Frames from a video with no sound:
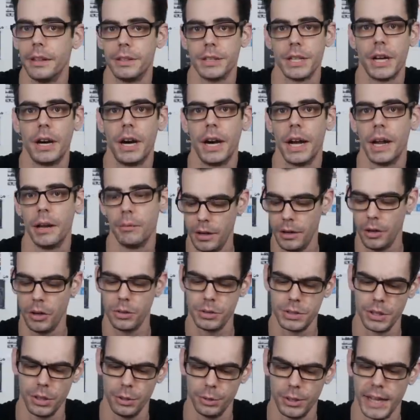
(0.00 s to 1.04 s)
the time. It
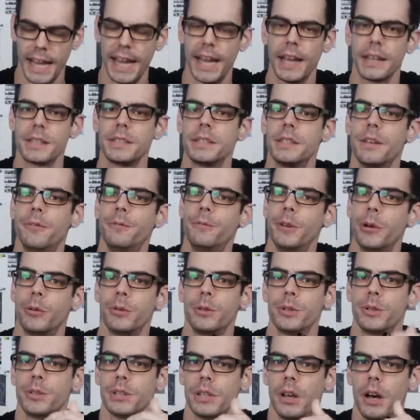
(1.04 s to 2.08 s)
also lacks the
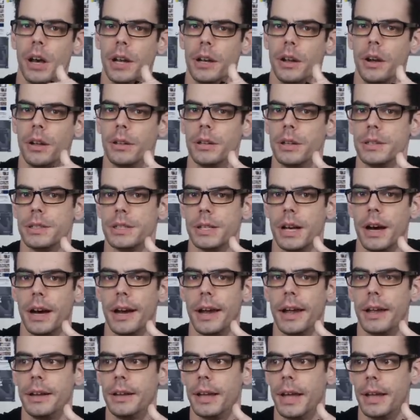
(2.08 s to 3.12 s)
filter slot on the
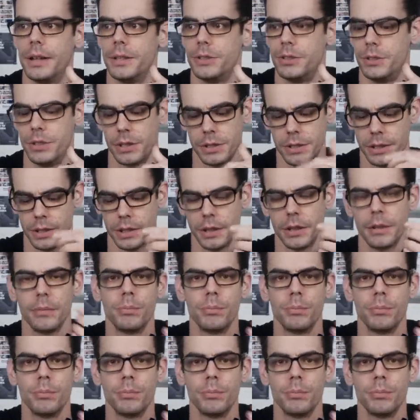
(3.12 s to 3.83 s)
side as just